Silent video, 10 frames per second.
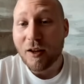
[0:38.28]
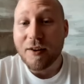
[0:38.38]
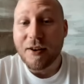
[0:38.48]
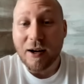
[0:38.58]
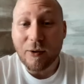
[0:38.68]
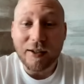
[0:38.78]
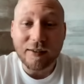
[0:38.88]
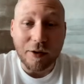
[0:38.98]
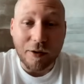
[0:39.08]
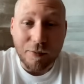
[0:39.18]
Now has
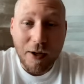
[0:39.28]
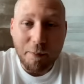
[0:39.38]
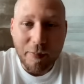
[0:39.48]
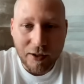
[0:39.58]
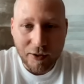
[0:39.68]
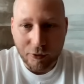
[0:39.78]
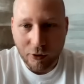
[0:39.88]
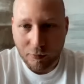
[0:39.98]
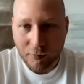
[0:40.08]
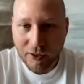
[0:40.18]
a $3 billion
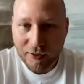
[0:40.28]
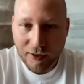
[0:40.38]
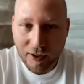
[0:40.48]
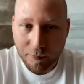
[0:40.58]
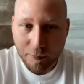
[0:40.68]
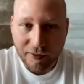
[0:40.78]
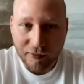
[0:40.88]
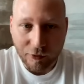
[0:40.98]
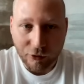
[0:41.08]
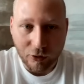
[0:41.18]
market cap based
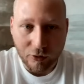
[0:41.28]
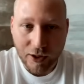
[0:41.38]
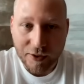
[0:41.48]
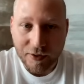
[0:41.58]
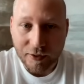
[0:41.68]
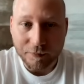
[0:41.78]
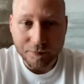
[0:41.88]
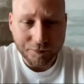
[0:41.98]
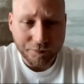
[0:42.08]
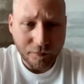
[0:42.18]
on circulating,
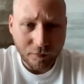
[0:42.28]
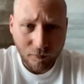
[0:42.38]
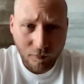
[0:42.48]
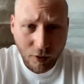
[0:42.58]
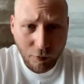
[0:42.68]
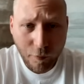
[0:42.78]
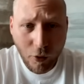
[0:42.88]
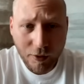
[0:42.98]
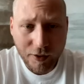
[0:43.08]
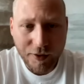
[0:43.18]

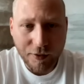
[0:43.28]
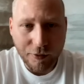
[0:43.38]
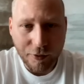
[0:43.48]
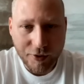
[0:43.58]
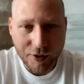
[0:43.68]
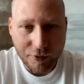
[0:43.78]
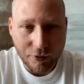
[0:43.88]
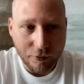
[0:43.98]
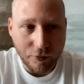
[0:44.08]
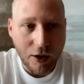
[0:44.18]

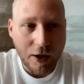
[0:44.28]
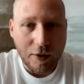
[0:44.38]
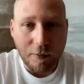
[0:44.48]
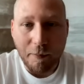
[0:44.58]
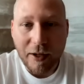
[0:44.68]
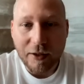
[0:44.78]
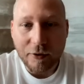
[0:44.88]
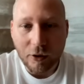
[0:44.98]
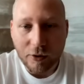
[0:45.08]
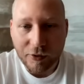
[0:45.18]
$432
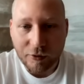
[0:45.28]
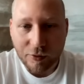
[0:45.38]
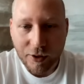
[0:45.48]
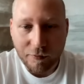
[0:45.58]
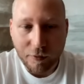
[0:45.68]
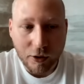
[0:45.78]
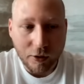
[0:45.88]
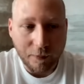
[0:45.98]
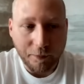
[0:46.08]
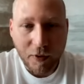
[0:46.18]
million in trading
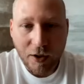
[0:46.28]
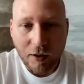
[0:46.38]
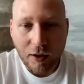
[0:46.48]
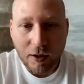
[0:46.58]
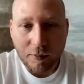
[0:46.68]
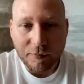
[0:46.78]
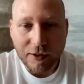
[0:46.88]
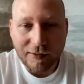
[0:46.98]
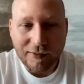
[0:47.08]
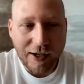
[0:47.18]
volume.
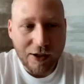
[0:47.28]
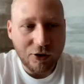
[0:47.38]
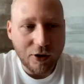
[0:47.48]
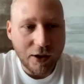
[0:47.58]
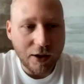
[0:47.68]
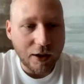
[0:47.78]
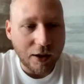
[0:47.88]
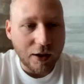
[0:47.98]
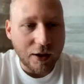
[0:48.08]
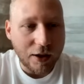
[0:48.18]
That's actually
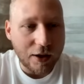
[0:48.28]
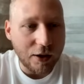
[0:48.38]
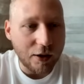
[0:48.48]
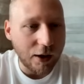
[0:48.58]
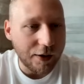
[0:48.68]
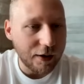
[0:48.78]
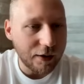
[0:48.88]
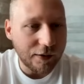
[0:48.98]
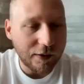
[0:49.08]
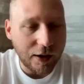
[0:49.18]
here. I think
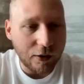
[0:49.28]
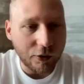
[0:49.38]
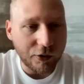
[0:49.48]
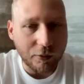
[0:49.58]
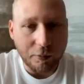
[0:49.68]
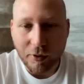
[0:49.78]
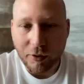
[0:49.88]
this is like also